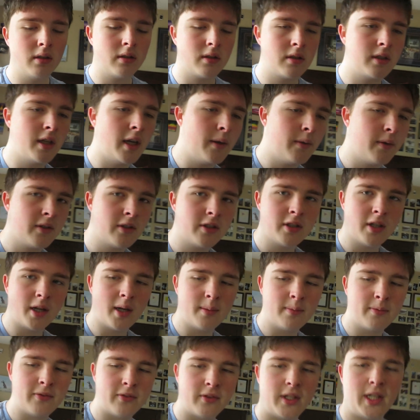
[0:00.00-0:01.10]
say what's
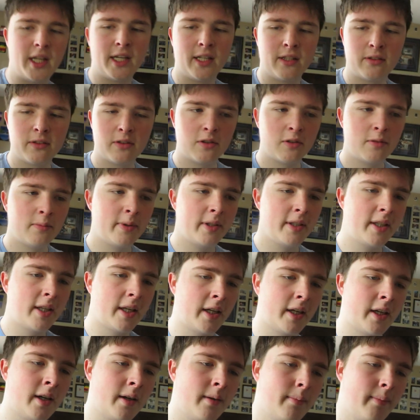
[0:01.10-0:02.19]
up for like a little bit,
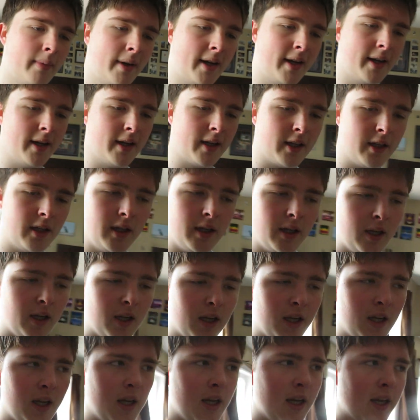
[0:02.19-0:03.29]
then come back
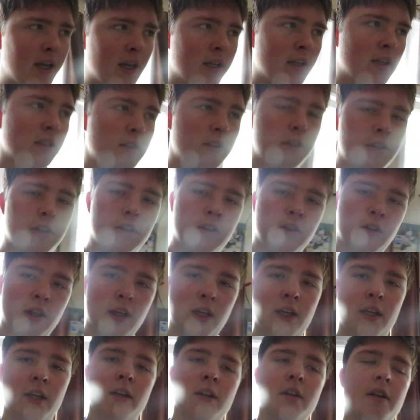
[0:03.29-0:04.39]
and chill
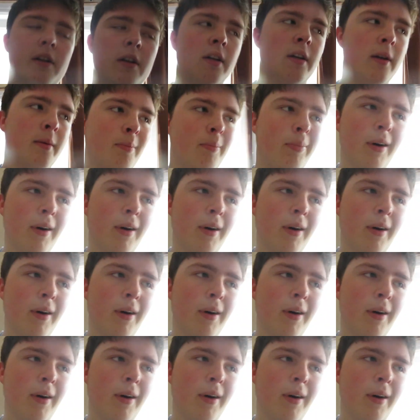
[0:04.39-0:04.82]
here.